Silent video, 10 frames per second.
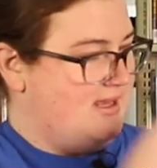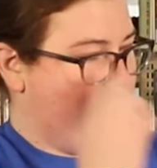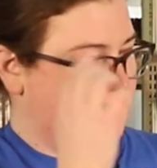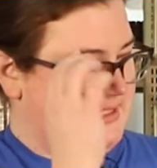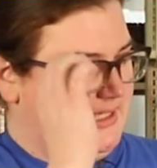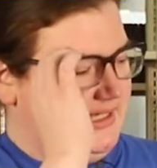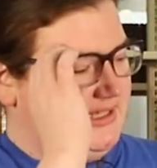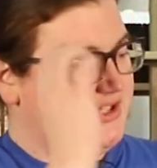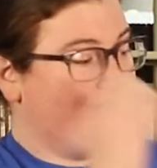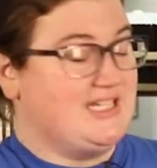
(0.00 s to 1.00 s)

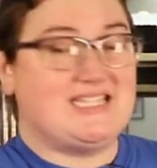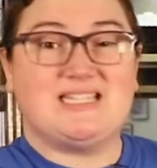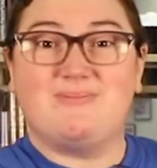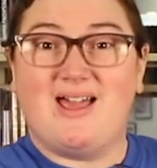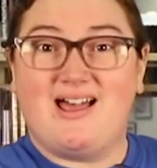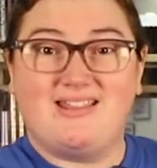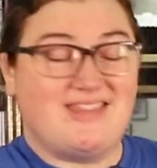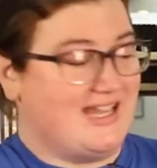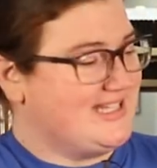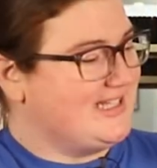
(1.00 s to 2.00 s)
until she smelled
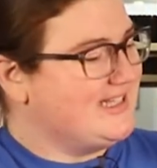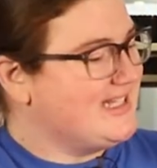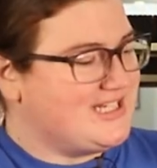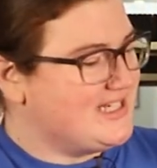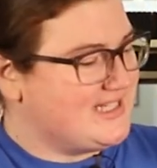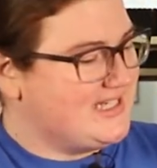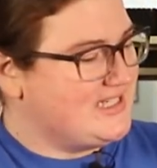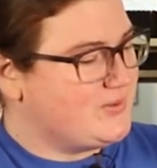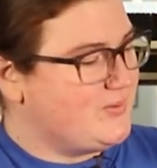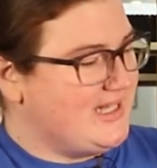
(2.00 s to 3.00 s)
that deliciously
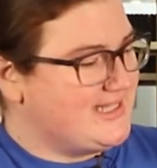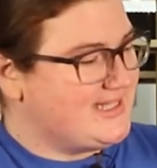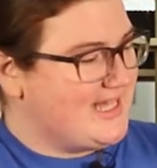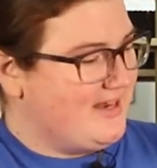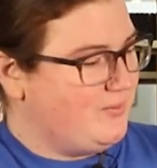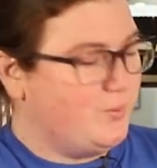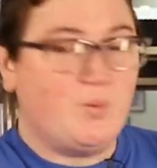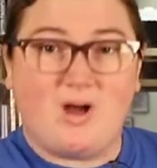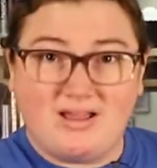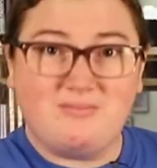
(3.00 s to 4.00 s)
sweet scent
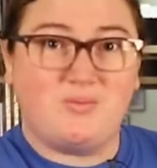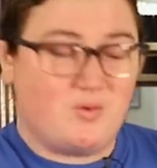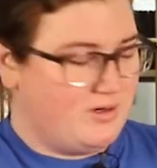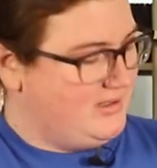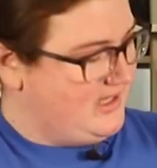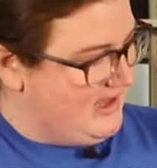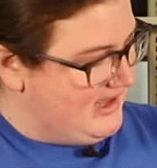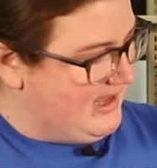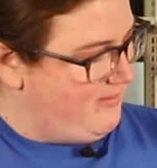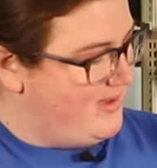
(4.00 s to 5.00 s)
one more
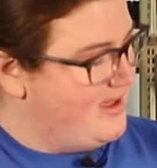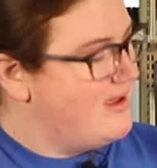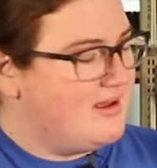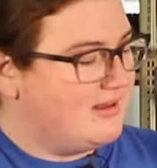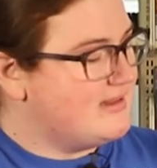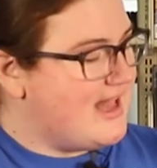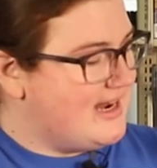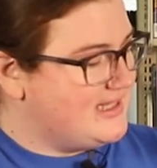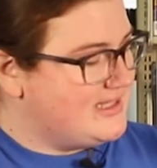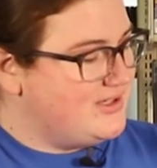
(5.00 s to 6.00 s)
time.
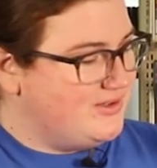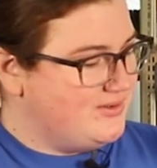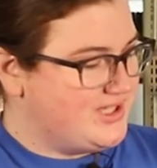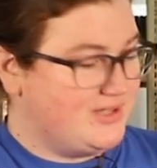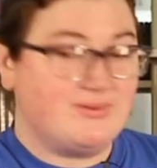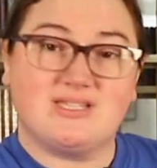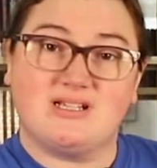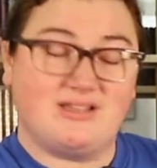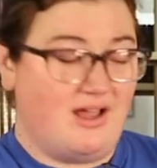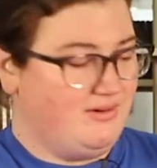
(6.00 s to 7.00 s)
Gladys knew she was
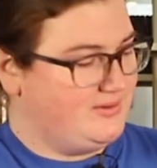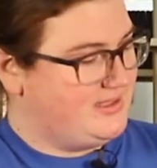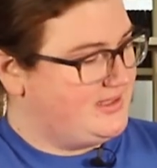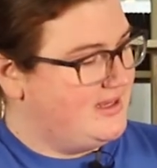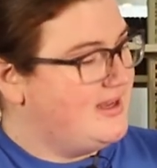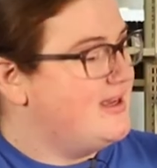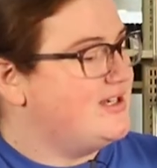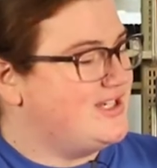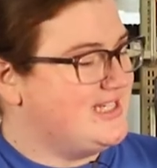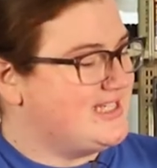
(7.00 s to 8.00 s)
close.
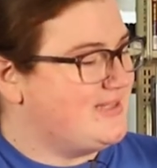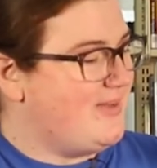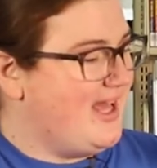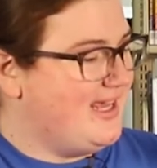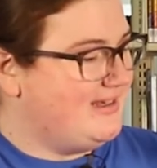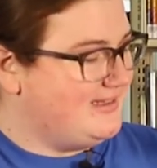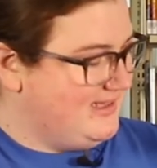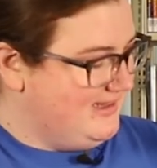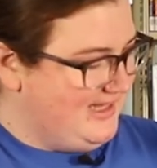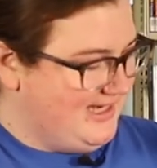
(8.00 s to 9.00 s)
She smiled,
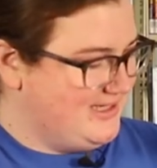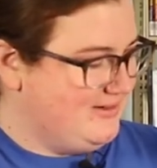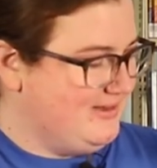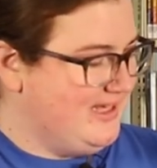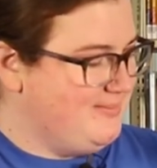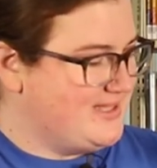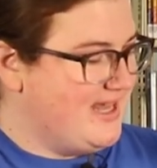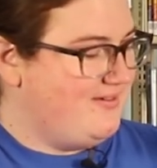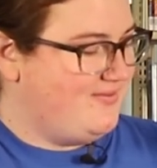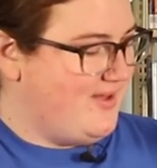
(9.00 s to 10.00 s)
licked her lips,
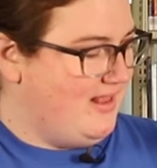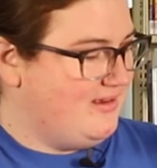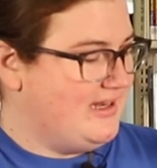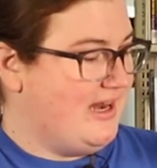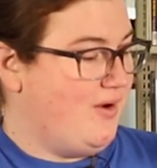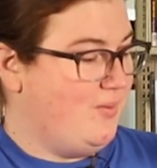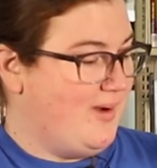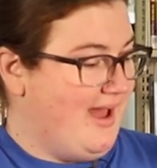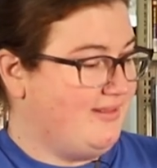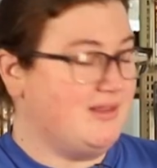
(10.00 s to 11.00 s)
and followed it
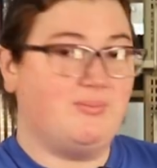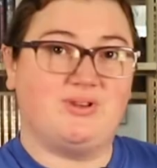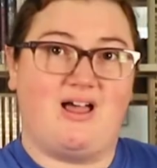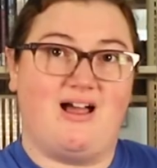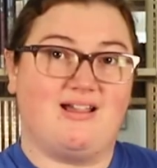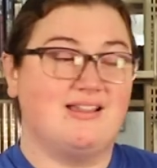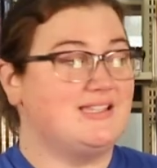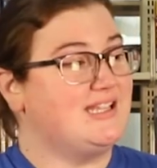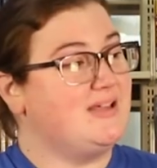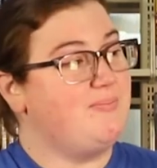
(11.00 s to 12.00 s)
around the block
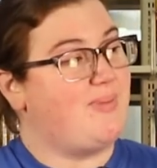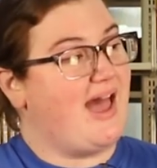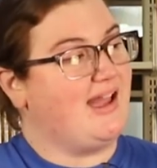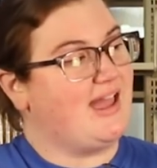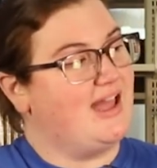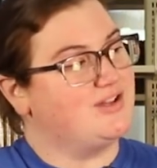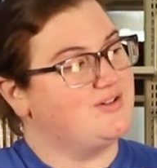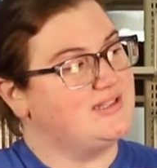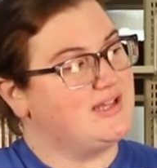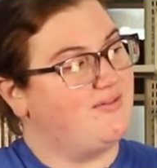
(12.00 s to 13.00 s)
to the back
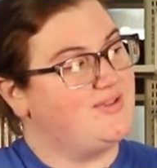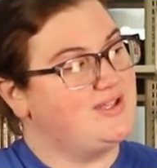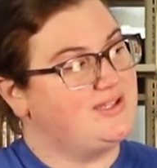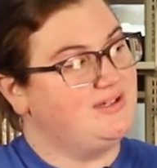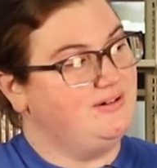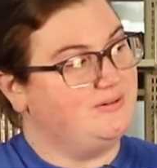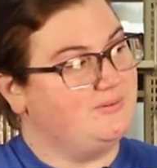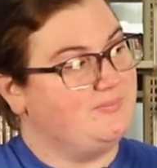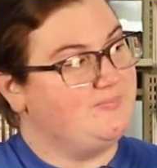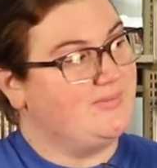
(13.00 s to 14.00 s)
entrance of the zoo.